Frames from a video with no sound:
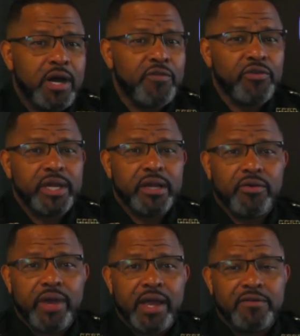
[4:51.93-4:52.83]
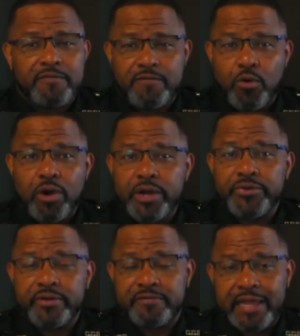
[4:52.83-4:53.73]
hovering around
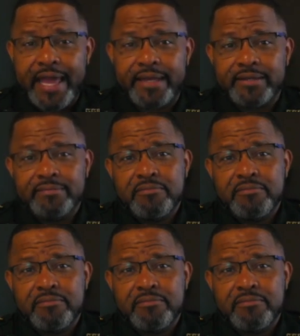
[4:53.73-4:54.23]
400 flat,